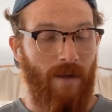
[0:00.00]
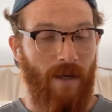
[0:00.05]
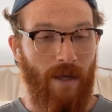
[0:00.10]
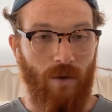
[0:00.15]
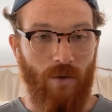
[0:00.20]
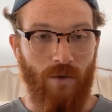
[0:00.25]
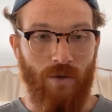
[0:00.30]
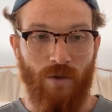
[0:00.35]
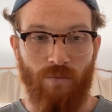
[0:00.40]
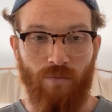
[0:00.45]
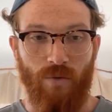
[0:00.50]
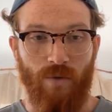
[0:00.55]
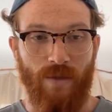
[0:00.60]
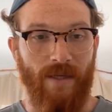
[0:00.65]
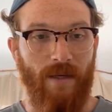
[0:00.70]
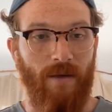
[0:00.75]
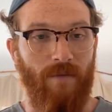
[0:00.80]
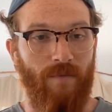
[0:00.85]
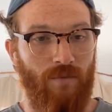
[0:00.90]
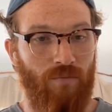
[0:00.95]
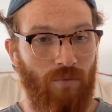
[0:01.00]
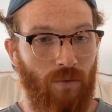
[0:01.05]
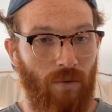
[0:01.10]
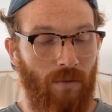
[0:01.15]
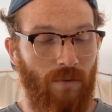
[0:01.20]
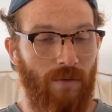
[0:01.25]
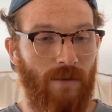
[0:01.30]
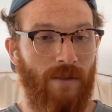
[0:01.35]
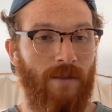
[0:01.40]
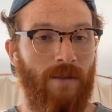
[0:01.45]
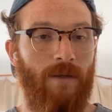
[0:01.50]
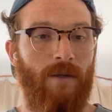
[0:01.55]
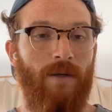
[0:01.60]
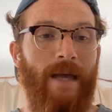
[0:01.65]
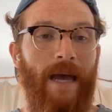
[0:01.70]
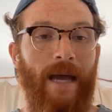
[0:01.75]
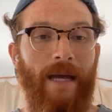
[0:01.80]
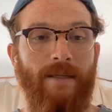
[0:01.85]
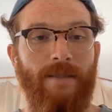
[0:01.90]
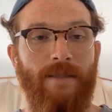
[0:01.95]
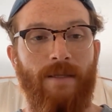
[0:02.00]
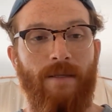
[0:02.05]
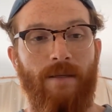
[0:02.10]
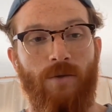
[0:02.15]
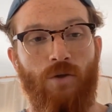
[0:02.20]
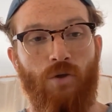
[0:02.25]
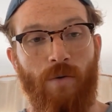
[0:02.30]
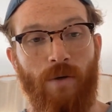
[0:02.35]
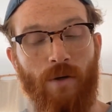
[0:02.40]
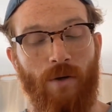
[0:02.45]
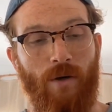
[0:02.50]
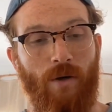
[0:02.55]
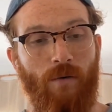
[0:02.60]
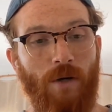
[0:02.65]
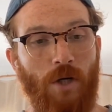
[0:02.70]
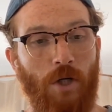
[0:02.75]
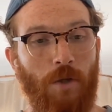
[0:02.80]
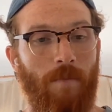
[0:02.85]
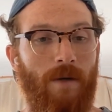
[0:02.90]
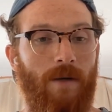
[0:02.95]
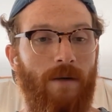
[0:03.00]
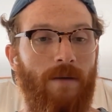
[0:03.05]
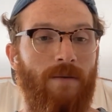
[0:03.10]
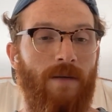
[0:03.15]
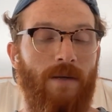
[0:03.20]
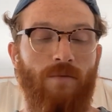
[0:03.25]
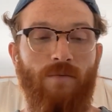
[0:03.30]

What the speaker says: it goes through a set of rules that trigger enrichment,